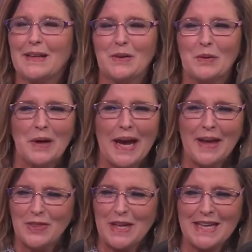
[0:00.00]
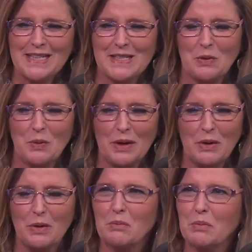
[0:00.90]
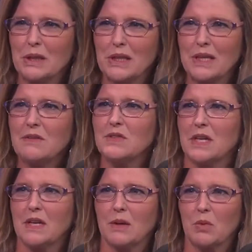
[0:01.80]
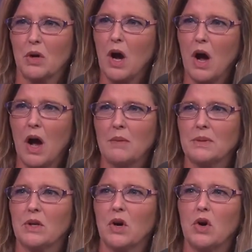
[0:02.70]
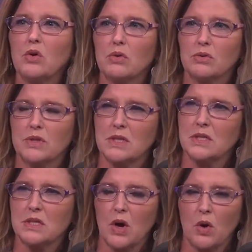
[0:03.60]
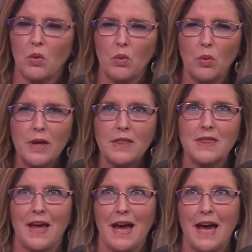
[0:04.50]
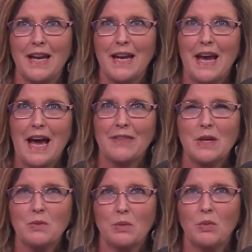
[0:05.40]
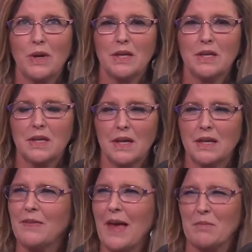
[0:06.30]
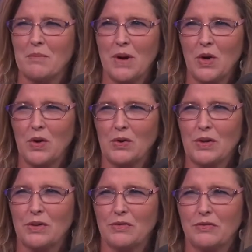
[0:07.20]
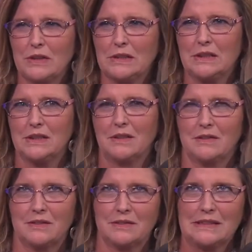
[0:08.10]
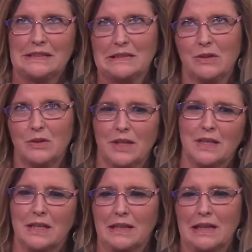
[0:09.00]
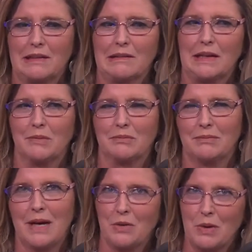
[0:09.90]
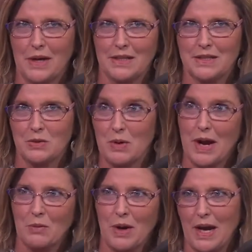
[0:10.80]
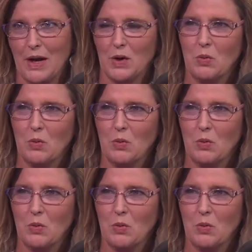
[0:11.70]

we had things that we believed in and were common goals. And so mm-hmm. with that, I think when we get in that mode of you know, thinking that okay, my way is the right way or